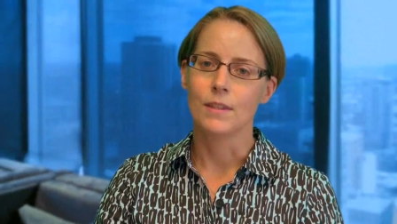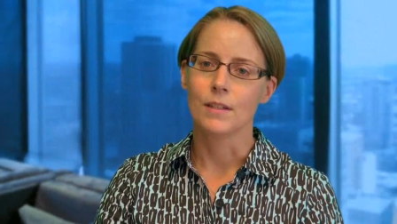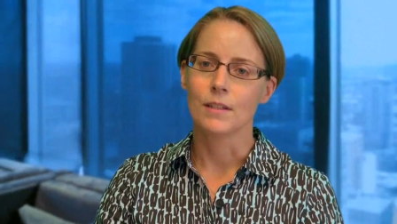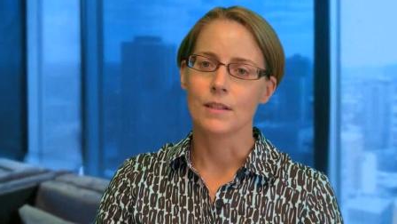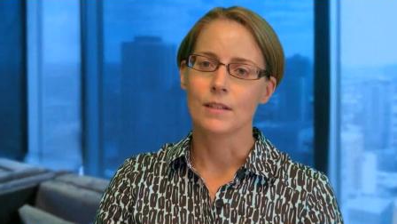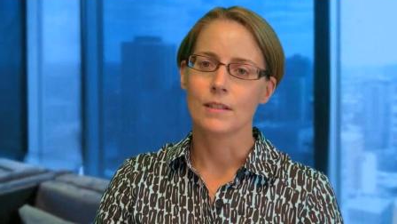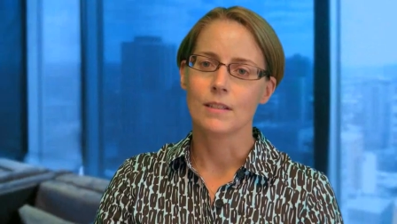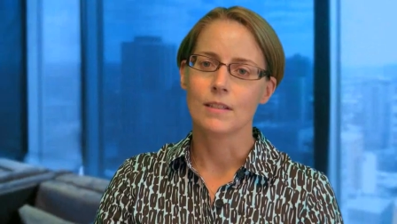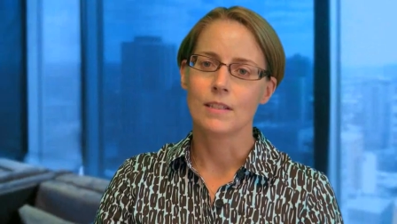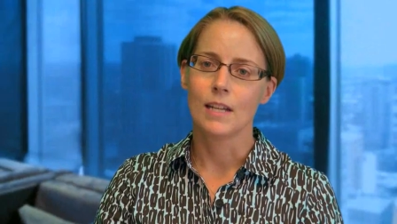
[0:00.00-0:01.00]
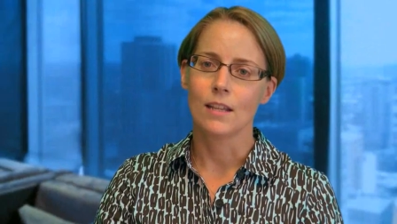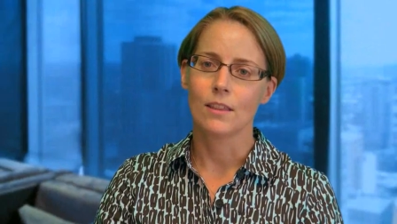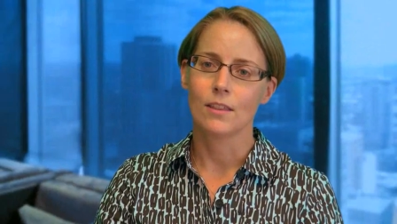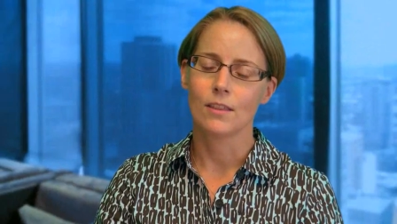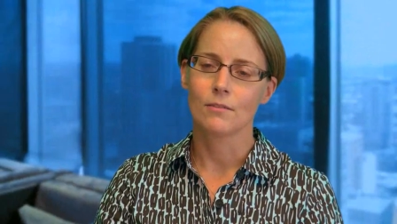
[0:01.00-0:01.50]
The
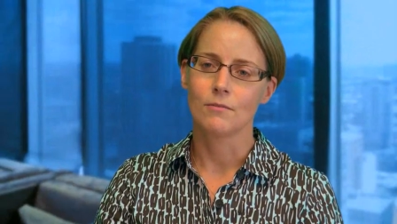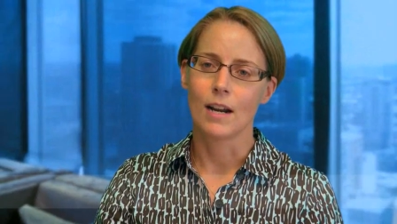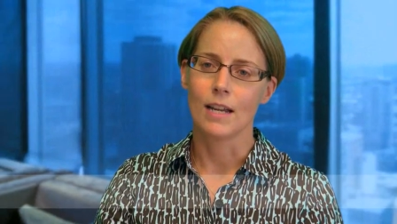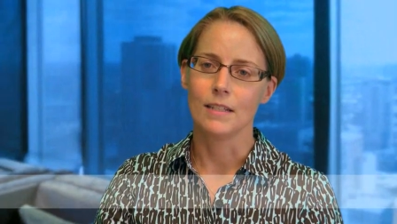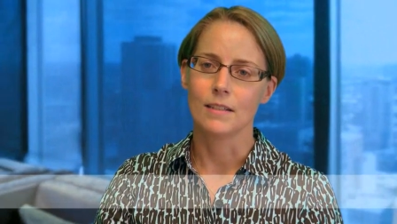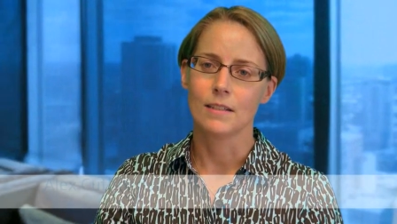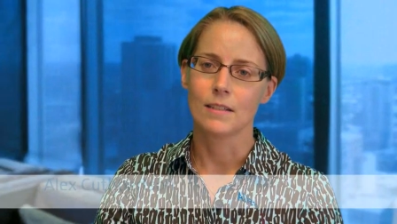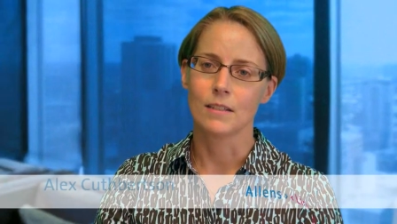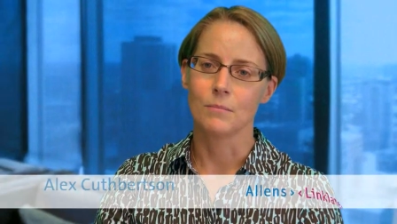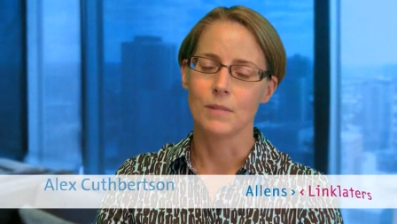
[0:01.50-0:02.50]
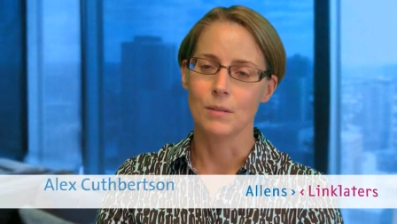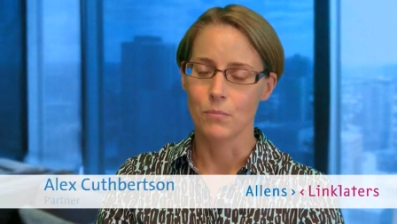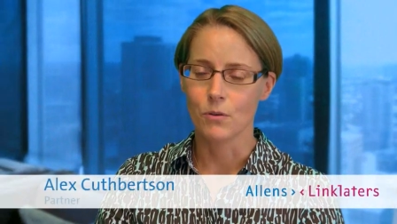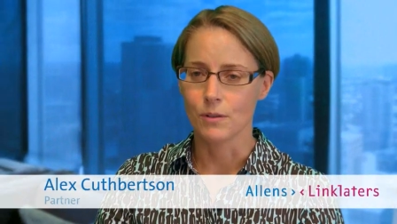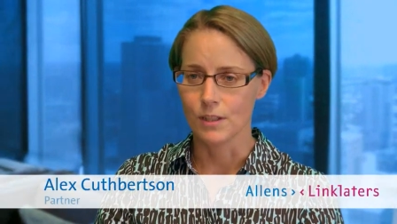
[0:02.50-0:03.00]
death raised some
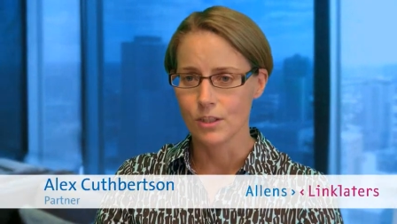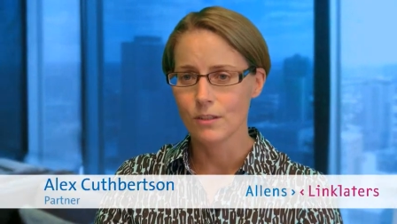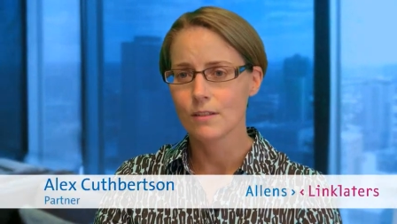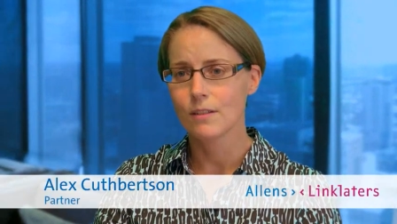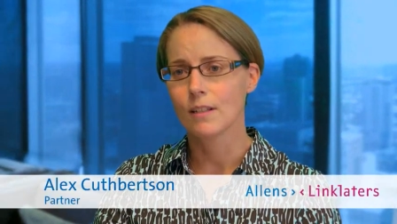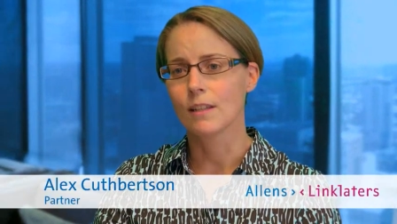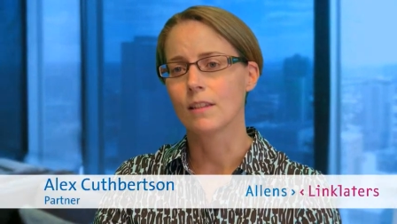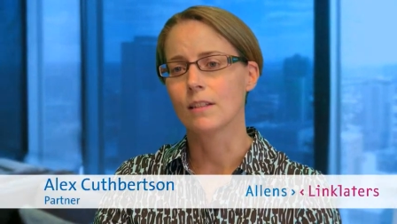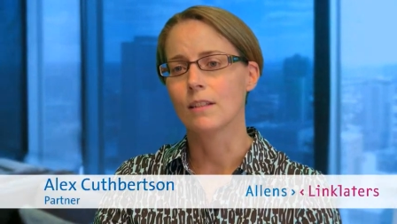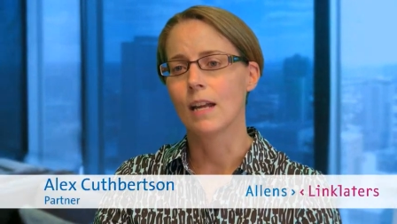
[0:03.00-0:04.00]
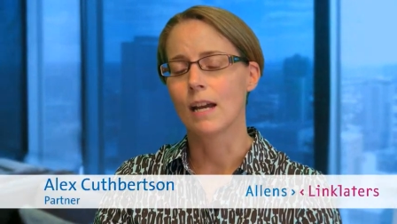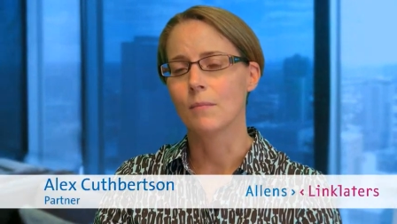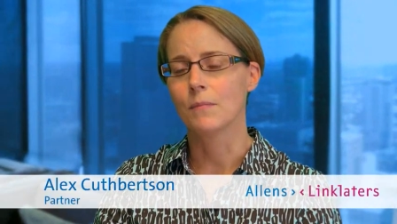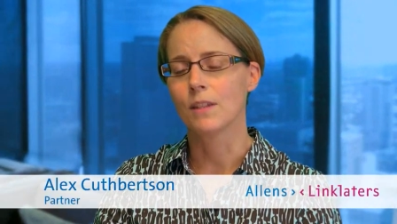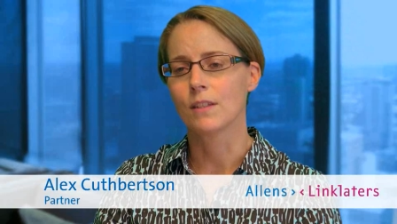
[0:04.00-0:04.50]
important issues the,
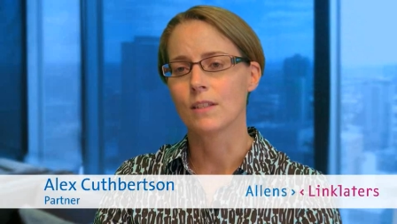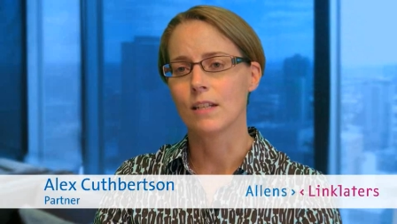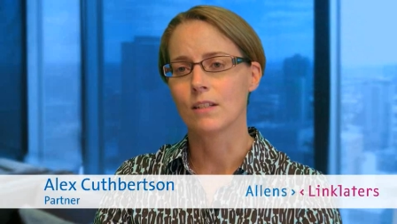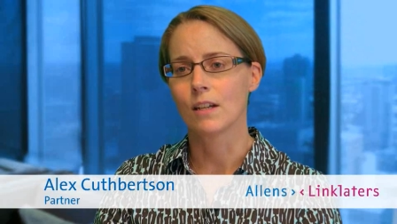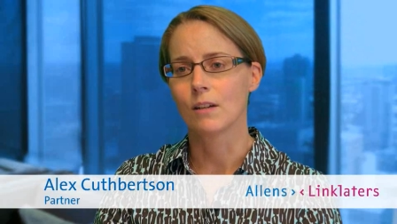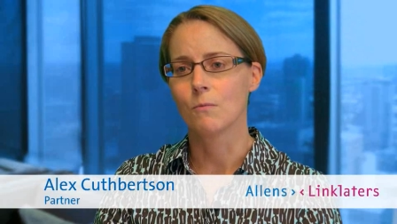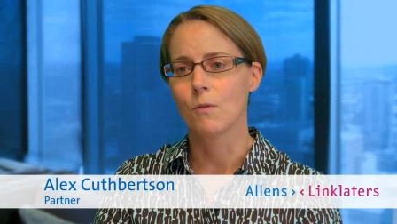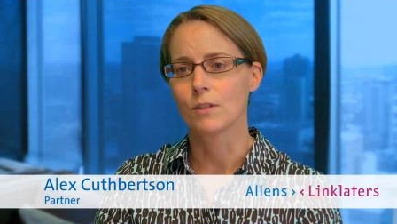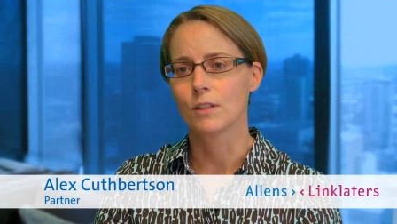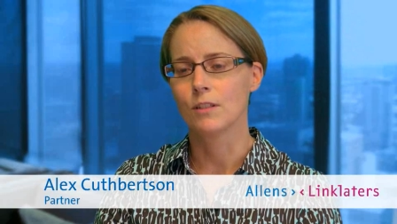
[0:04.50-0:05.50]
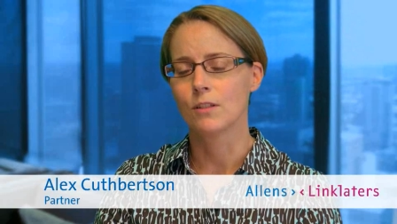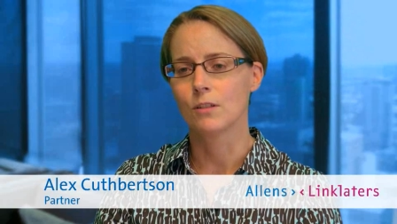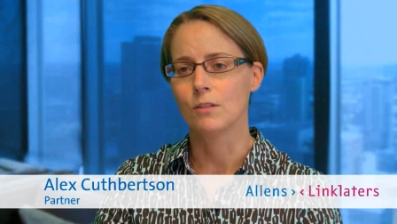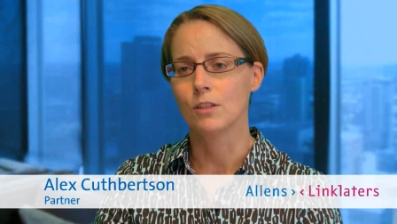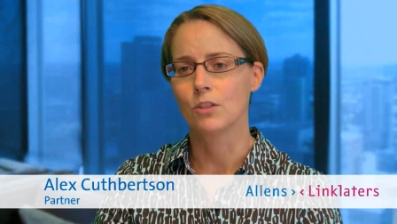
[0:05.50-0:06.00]
um, that the centre wanted
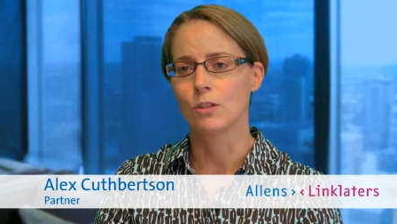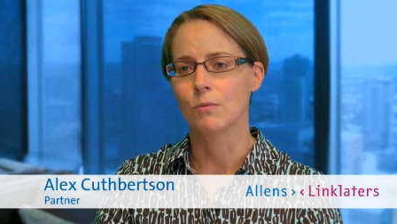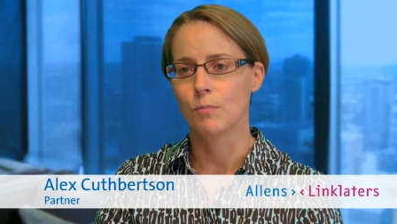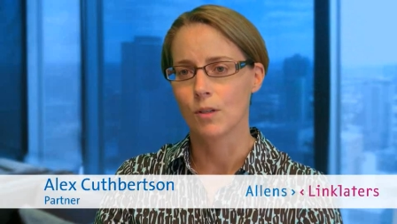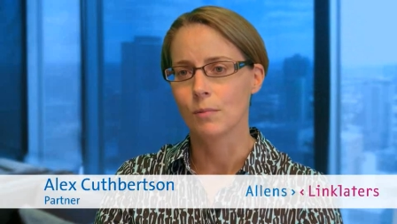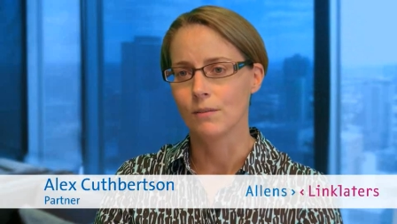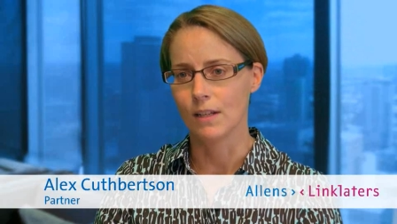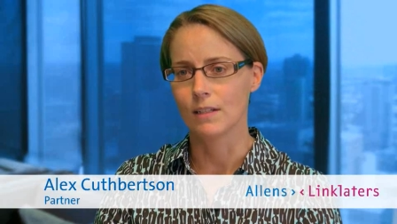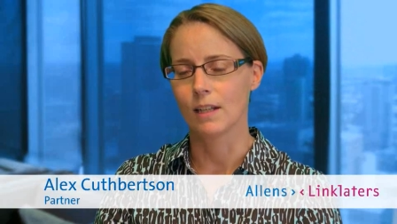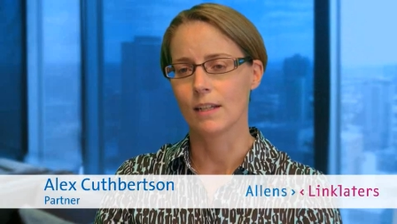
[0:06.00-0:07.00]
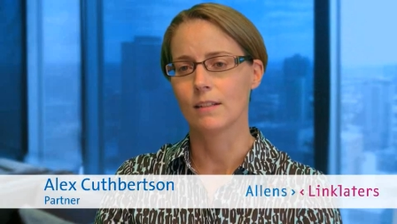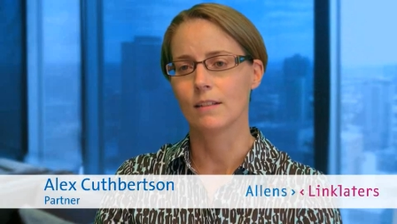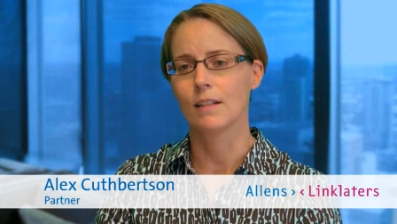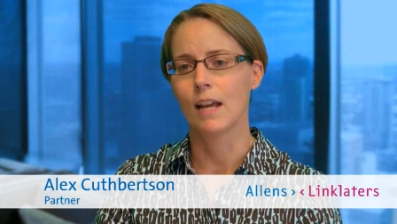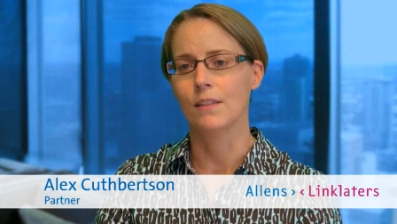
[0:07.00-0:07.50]
to ensure were properly
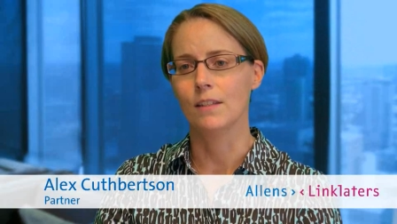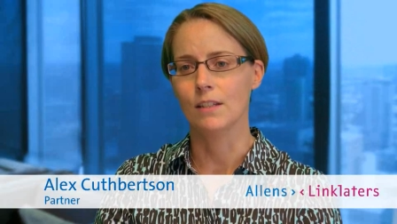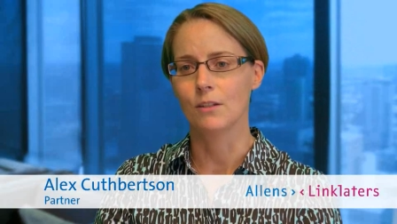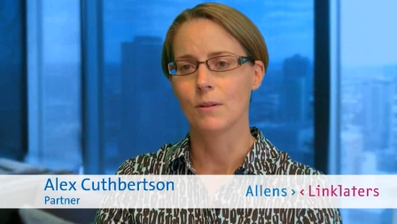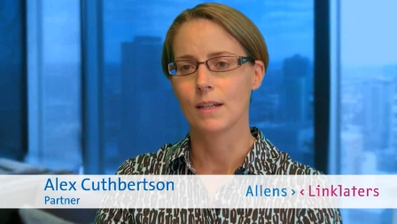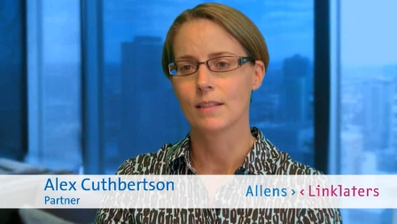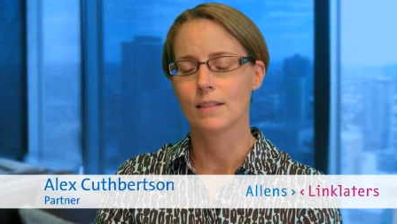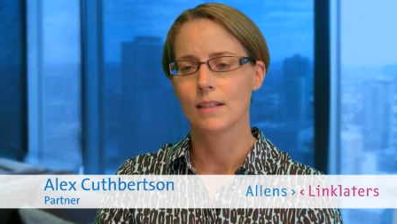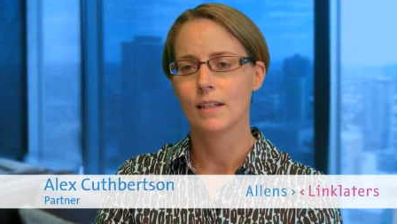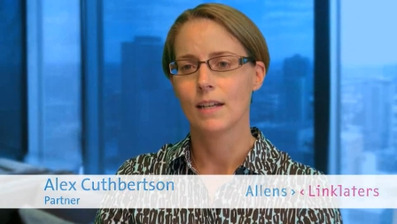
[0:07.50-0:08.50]
ventilated at the inquest,